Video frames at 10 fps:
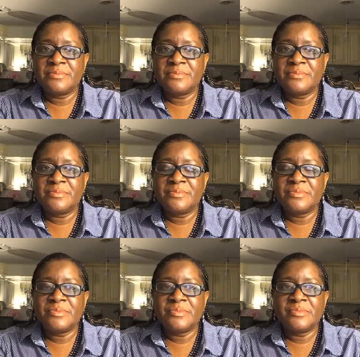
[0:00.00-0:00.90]

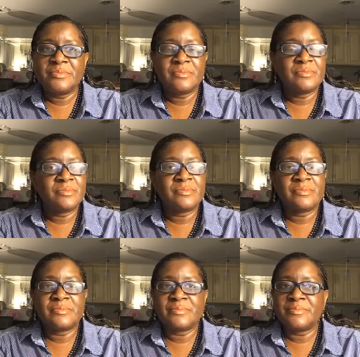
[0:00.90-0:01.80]

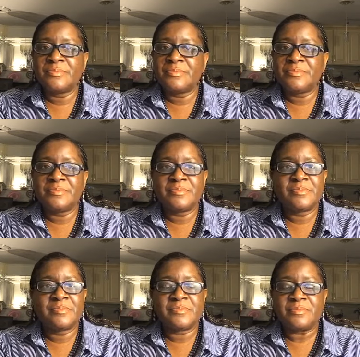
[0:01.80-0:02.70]

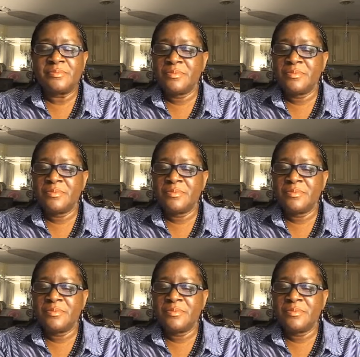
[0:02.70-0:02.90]
Nothing is said.